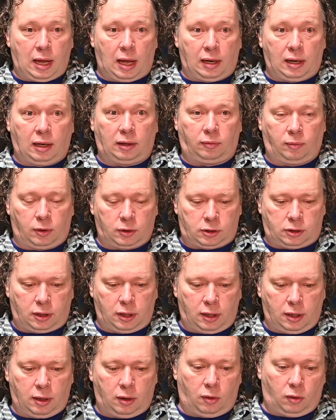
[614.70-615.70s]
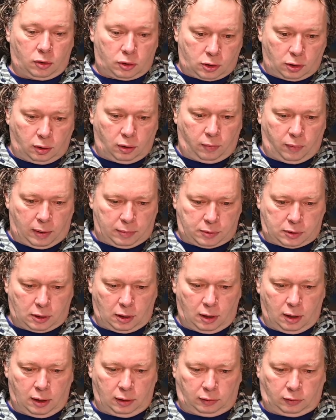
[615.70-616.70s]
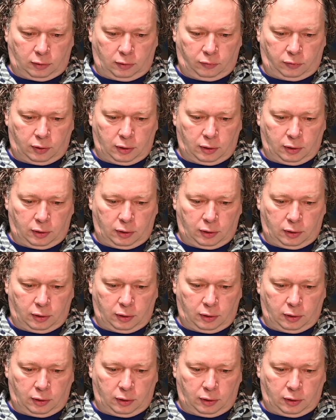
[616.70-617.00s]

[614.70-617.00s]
that was also the website of